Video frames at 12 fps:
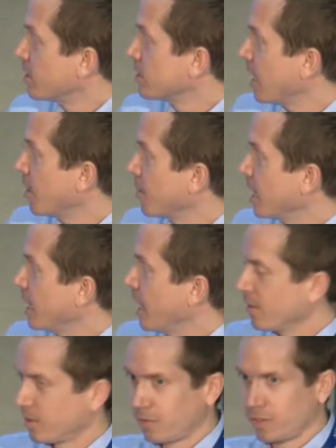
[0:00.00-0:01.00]
how it played
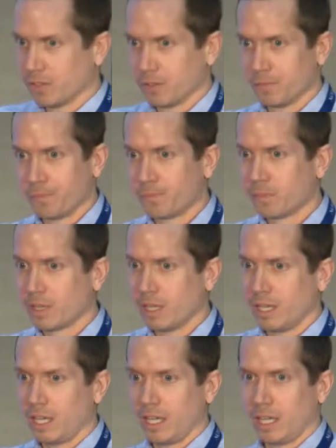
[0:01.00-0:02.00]
out in the field.
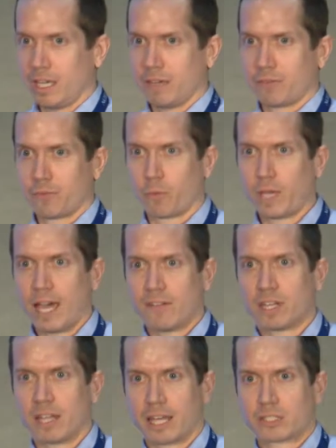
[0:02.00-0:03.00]
If we have
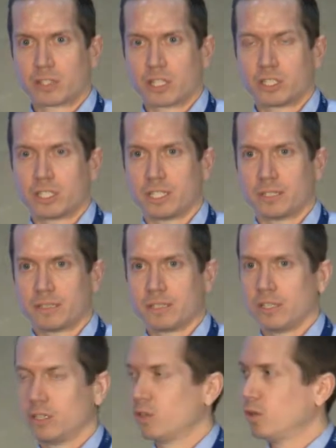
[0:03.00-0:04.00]
an electrician
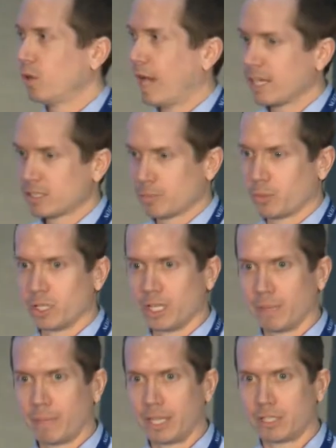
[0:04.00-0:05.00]
who has to put
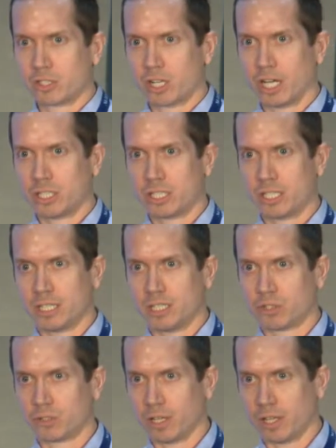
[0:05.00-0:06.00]
in a penetration
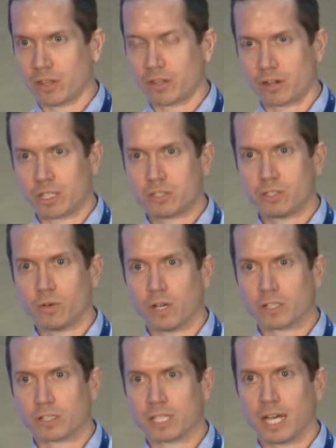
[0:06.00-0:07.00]
and drill it
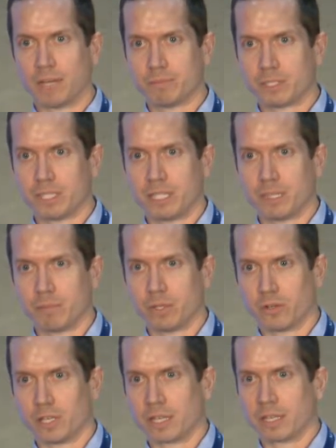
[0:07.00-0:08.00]
3,200 times in the
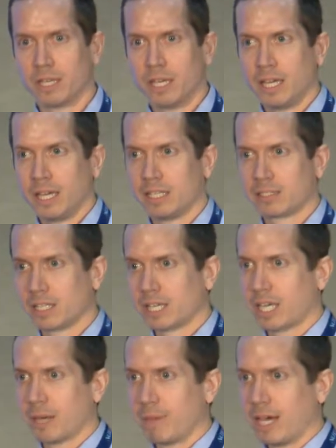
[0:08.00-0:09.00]
building, he's going to
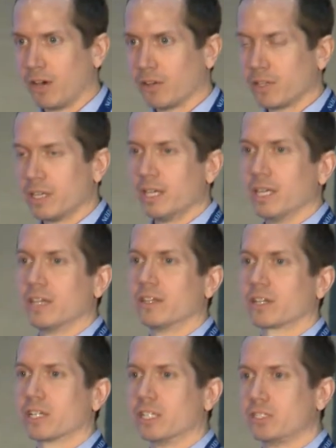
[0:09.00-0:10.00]
come out,
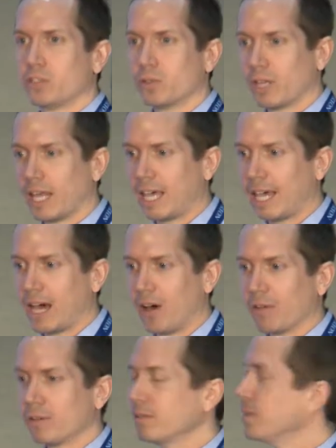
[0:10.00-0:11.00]
they're going to do
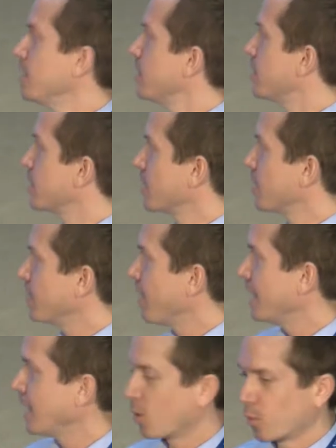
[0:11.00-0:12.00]
layout. They're going to
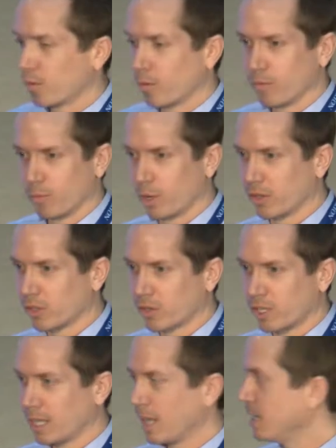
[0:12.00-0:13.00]
find out where the
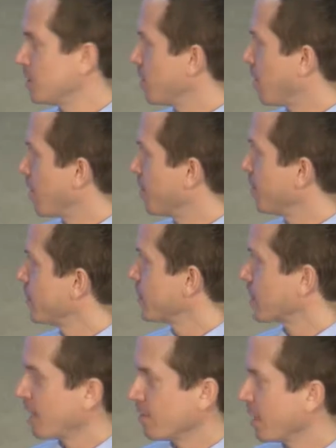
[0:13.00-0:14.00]
grid lines are. They're
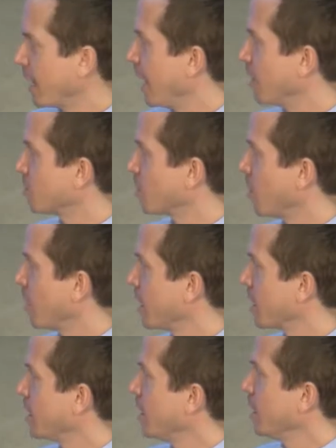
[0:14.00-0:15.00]
going to have a layout
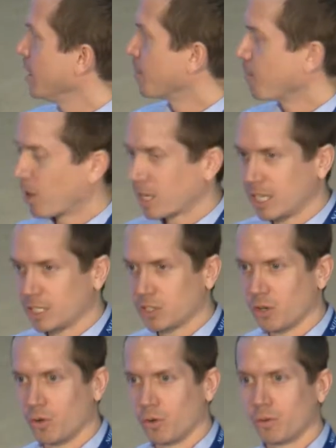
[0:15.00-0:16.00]
drawing, mark each
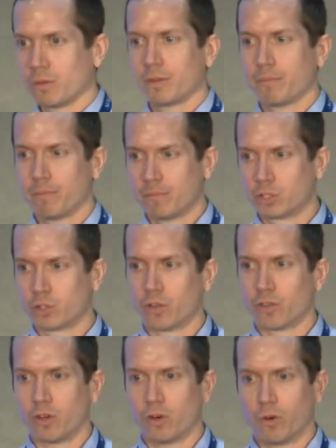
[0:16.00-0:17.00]
hole, drill
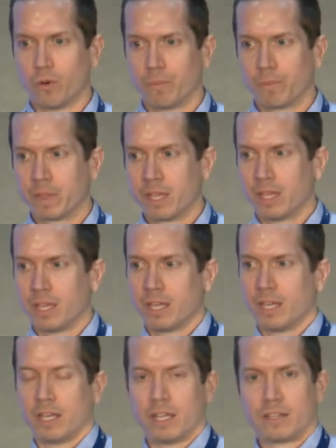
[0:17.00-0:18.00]
the hole.
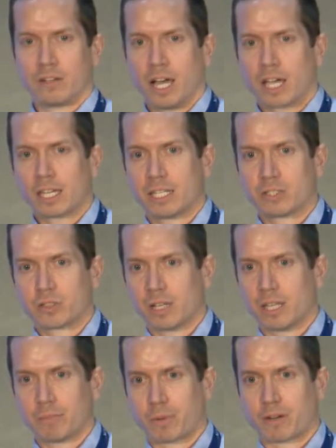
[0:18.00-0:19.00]
They're not going to
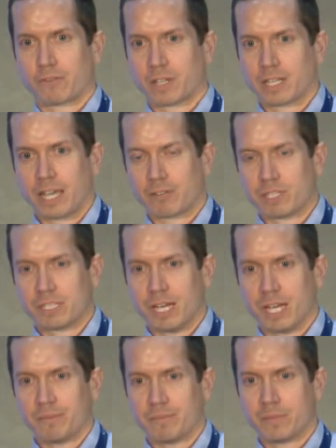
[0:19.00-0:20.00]
drill it perfectly every
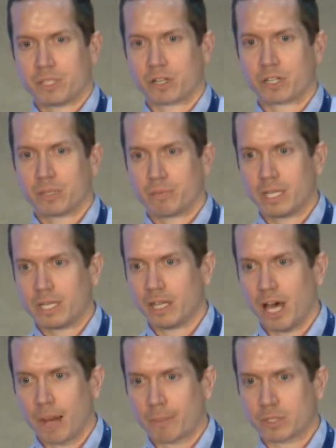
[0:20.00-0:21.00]
time. There could be
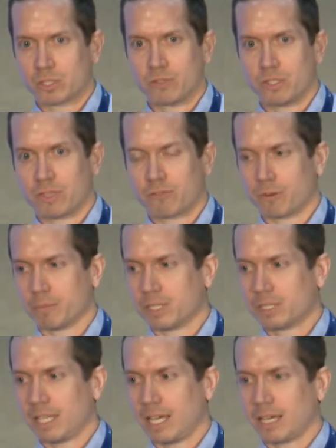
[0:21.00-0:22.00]
the opportunity for
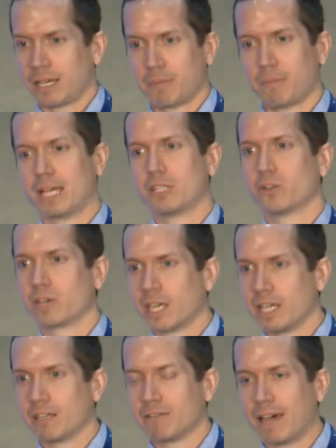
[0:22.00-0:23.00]
mistake. By doing
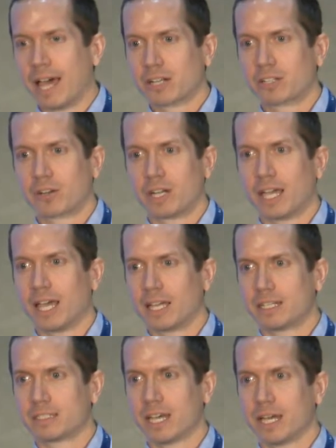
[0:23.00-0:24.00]
it in the factory
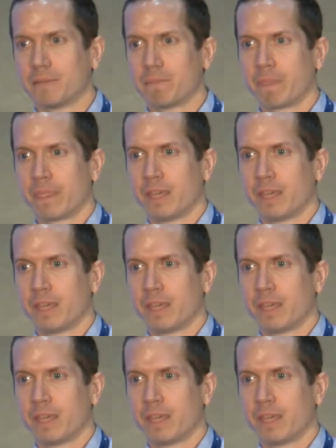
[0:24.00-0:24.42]
ahead of time